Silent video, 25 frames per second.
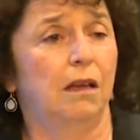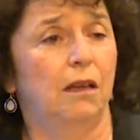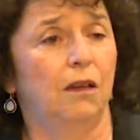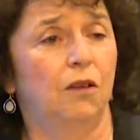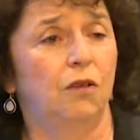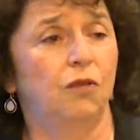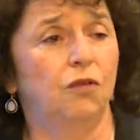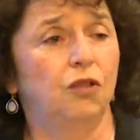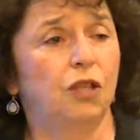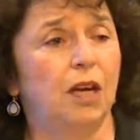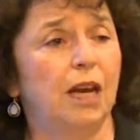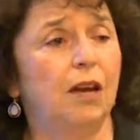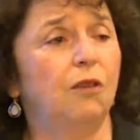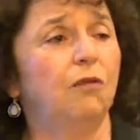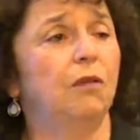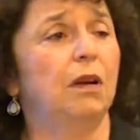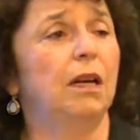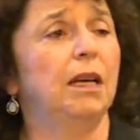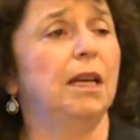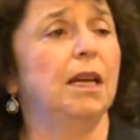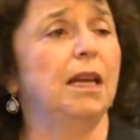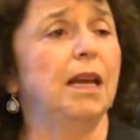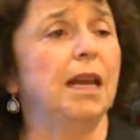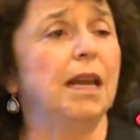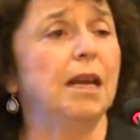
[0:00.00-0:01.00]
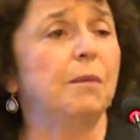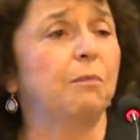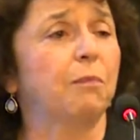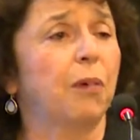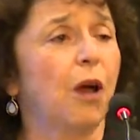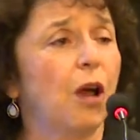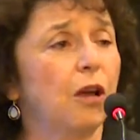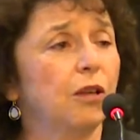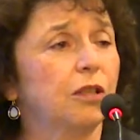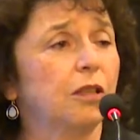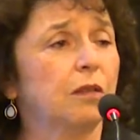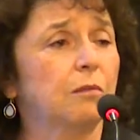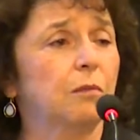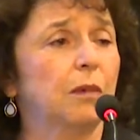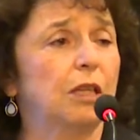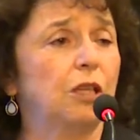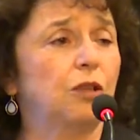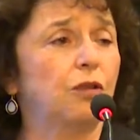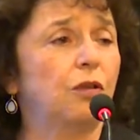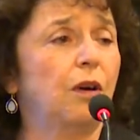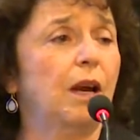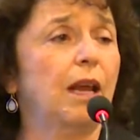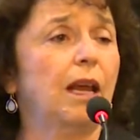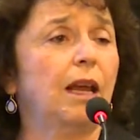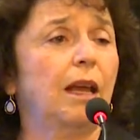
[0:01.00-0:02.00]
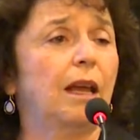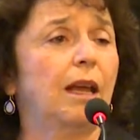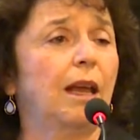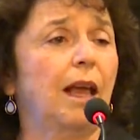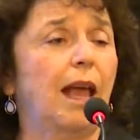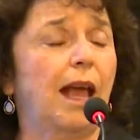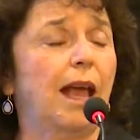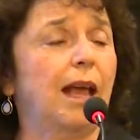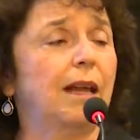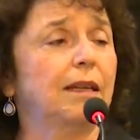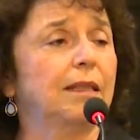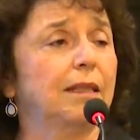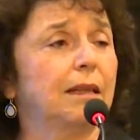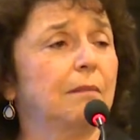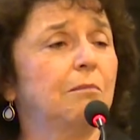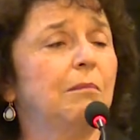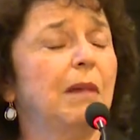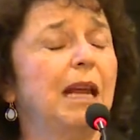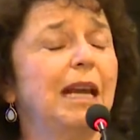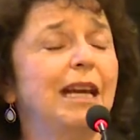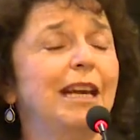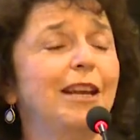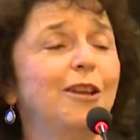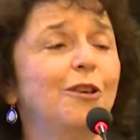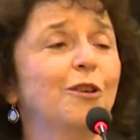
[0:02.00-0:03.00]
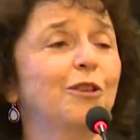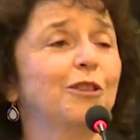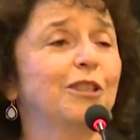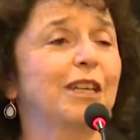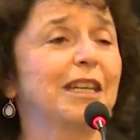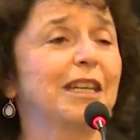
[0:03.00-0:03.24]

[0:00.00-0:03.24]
You generally need post-matric and many years'